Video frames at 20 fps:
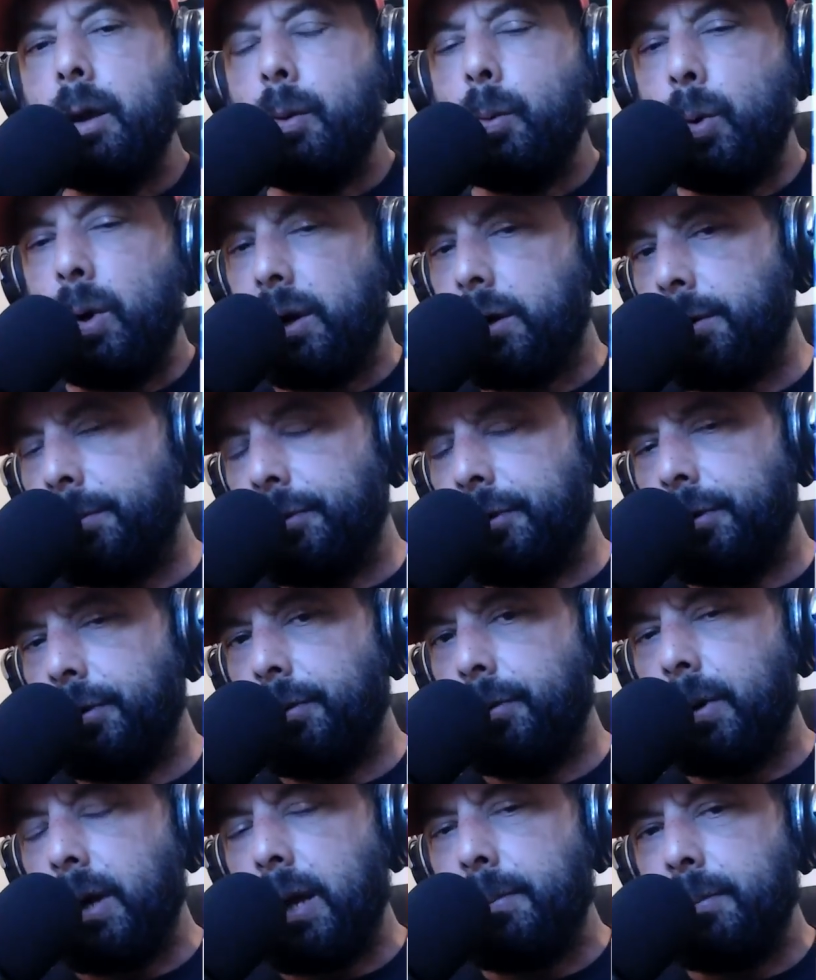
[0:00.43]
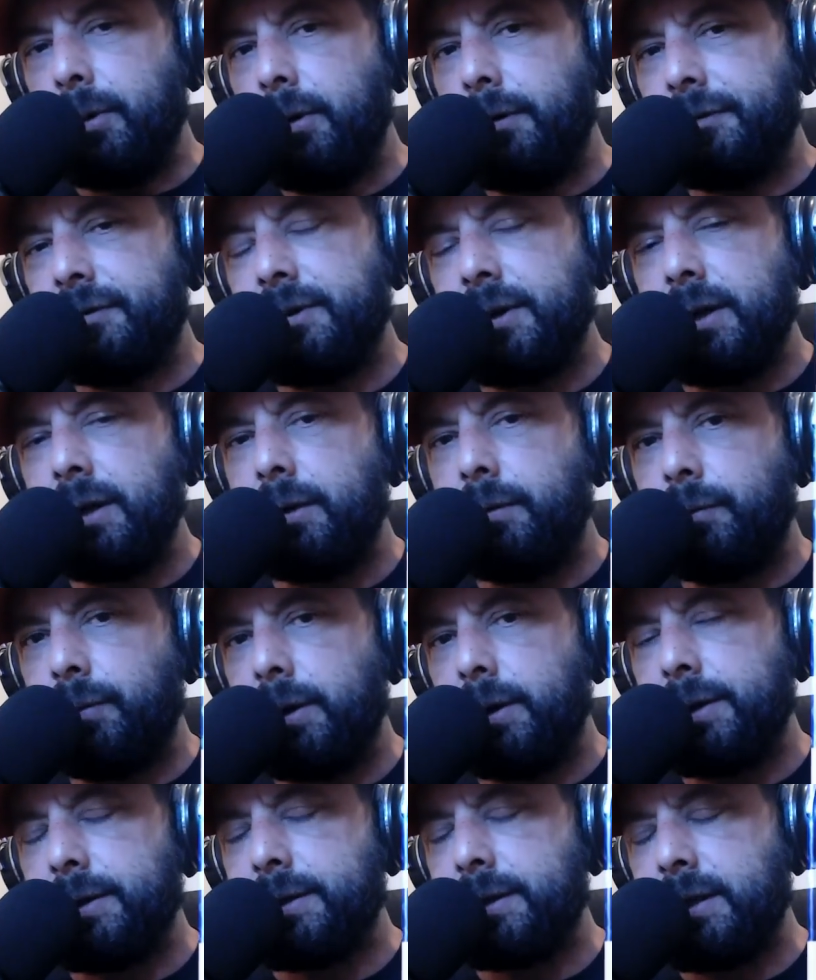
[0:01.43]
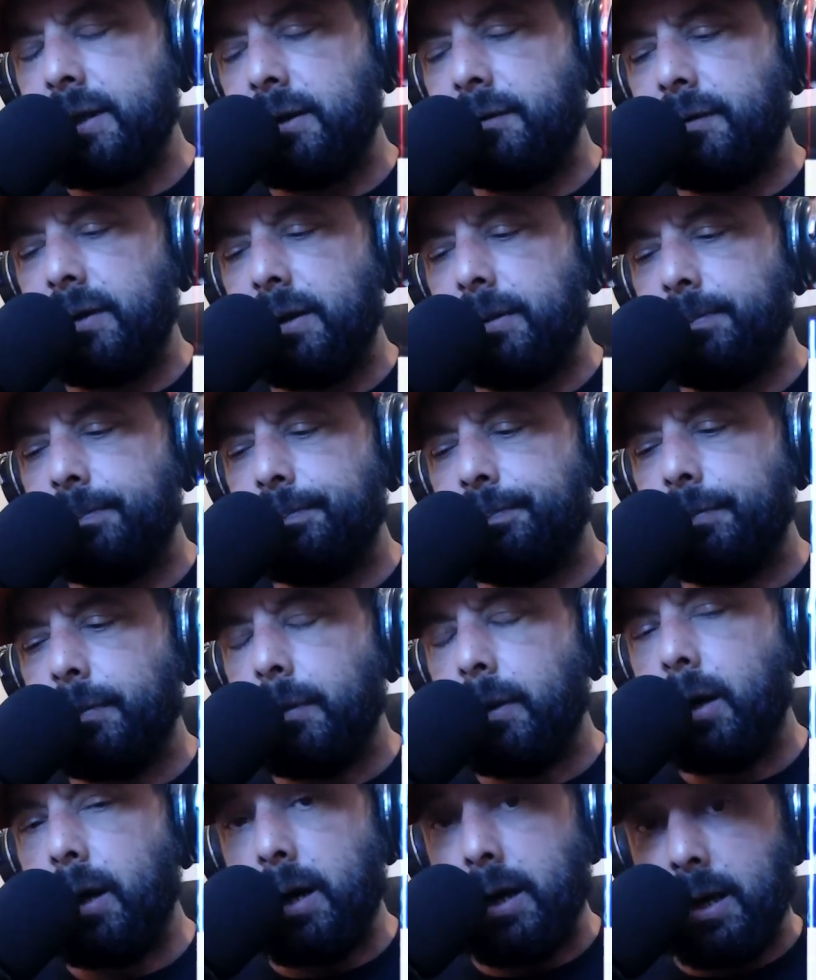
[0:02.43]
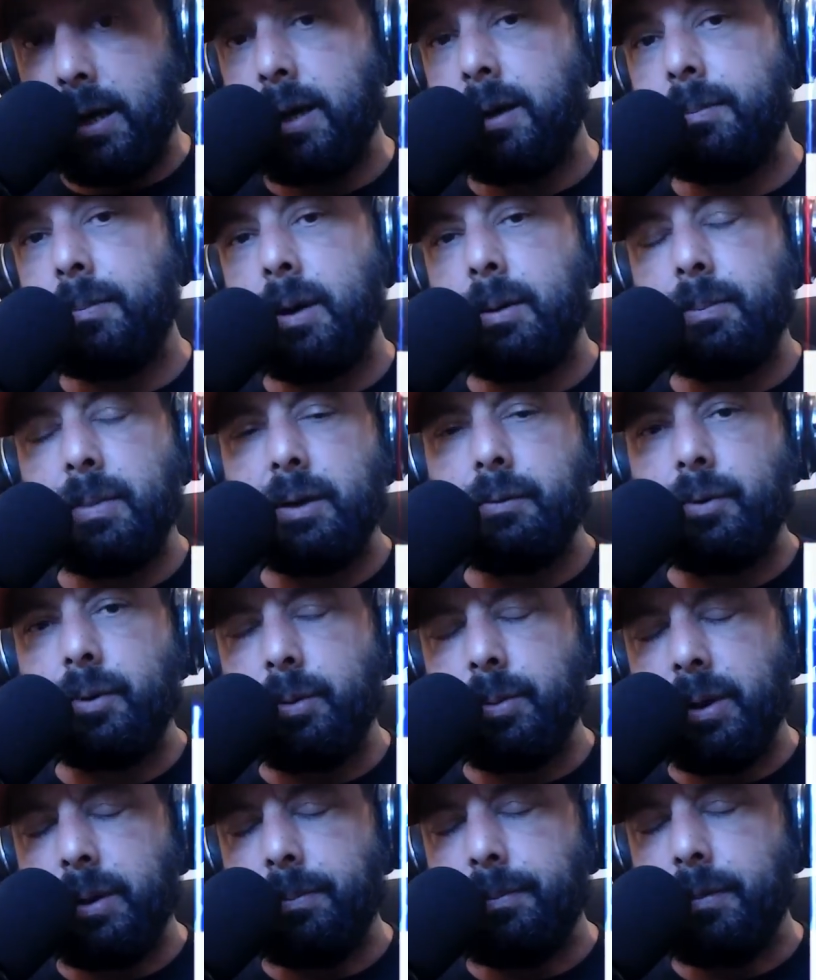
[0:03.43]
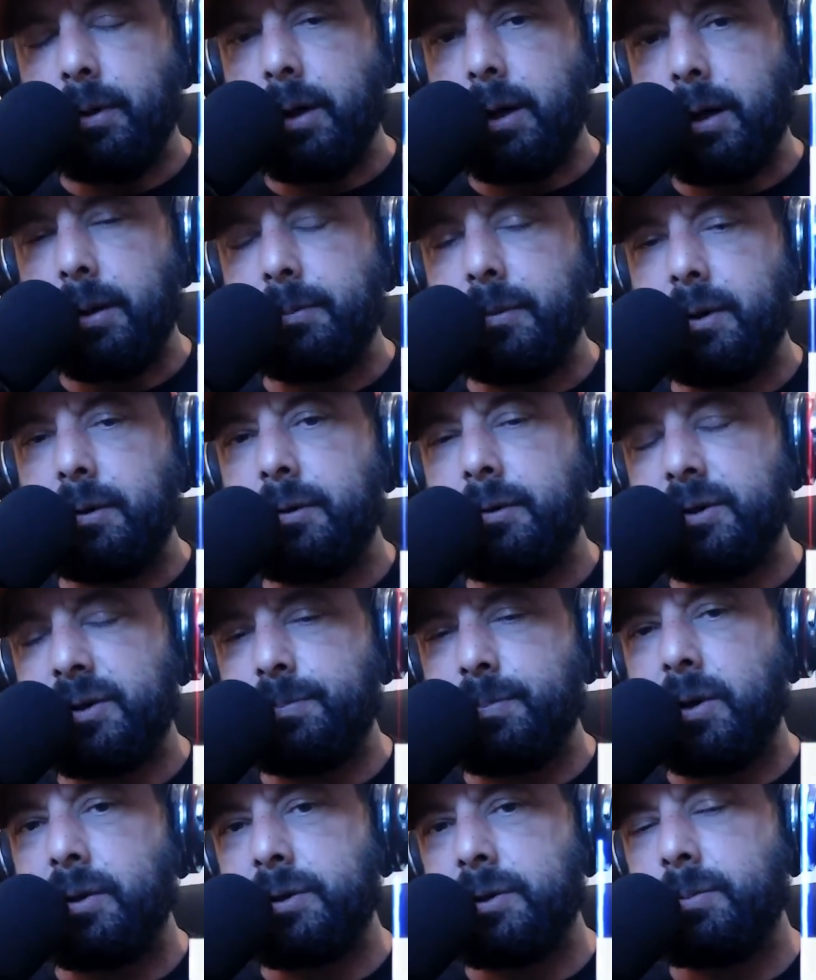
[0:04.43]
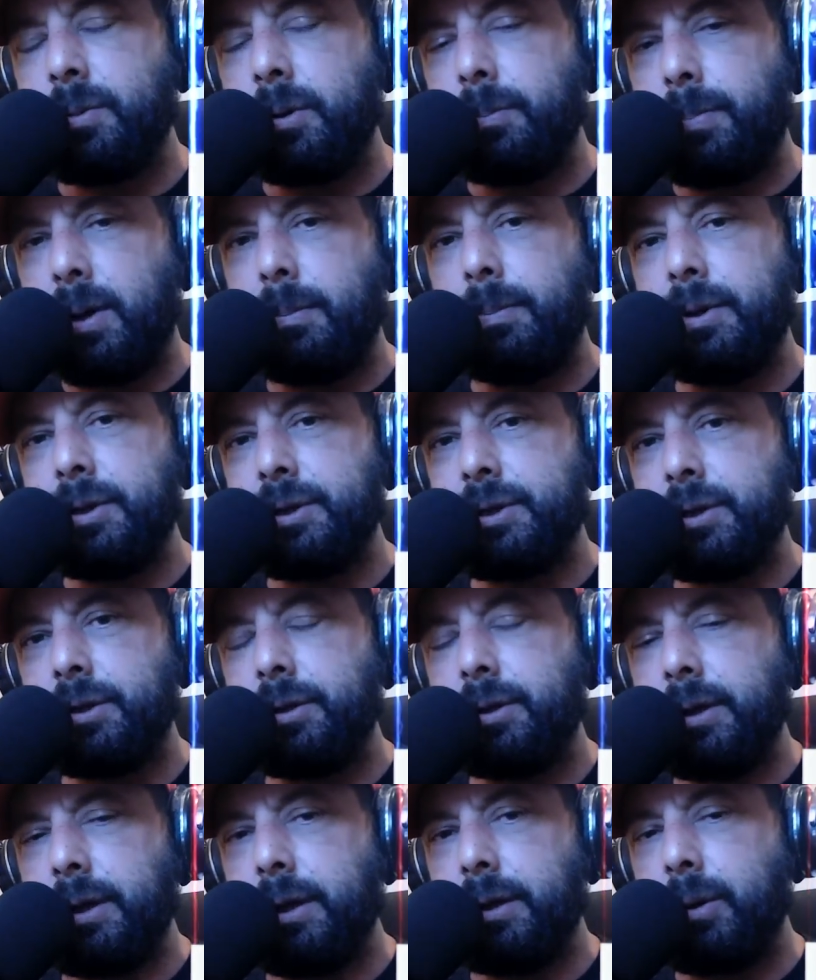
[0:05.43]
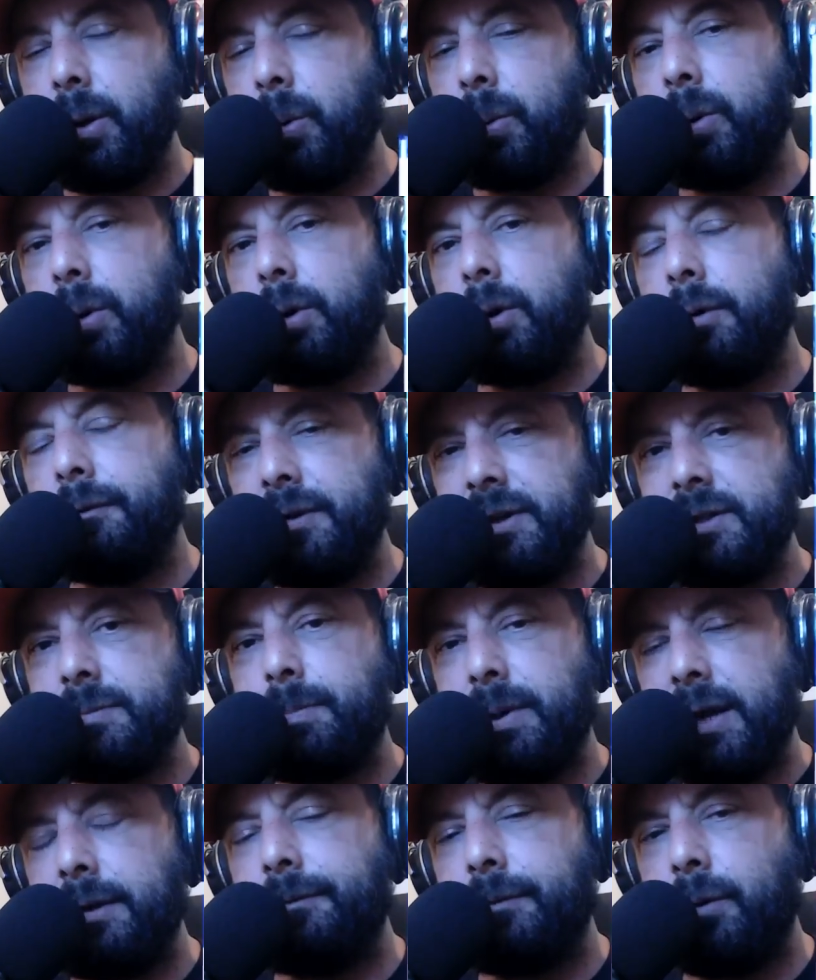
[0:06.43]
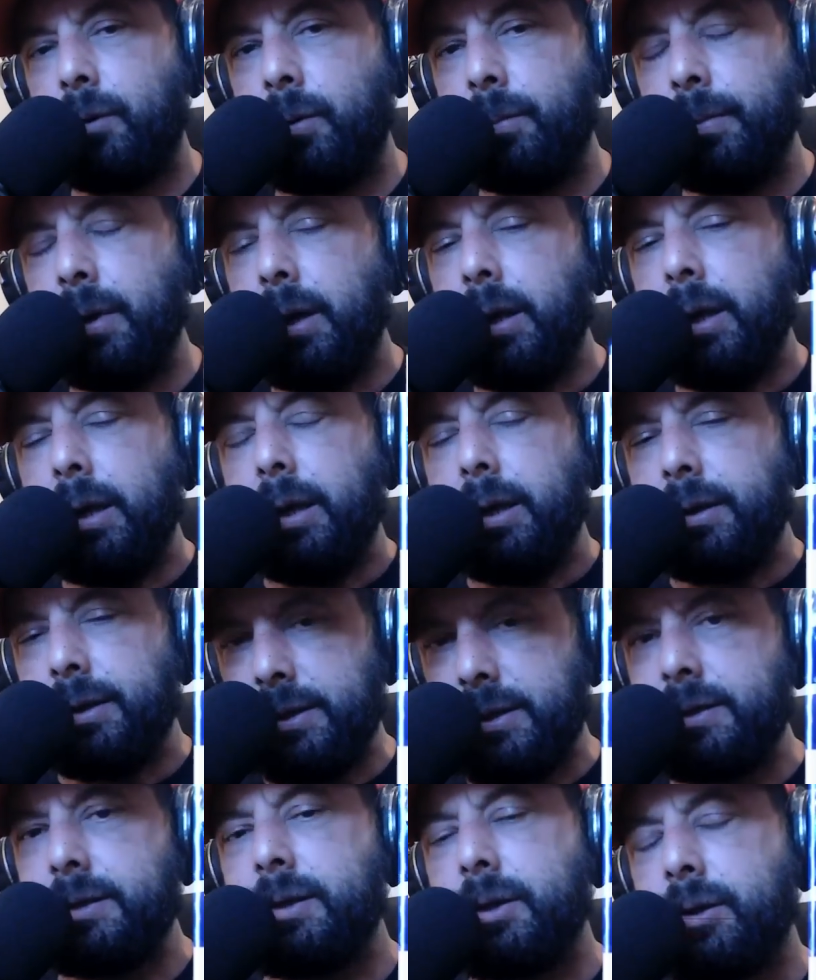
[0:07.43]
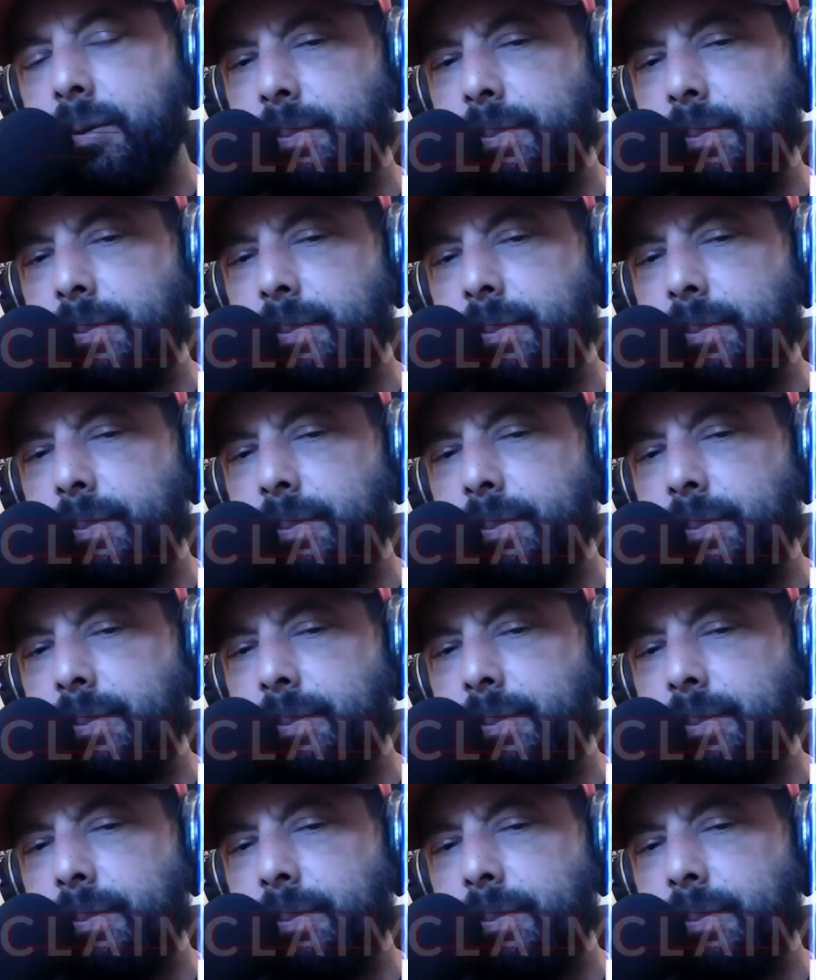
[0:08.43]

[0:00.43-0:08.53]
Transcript: Welcome to Mufc Realist TV. I am Mick Ruby. I am the responsible publisher and owner of this platform. This is a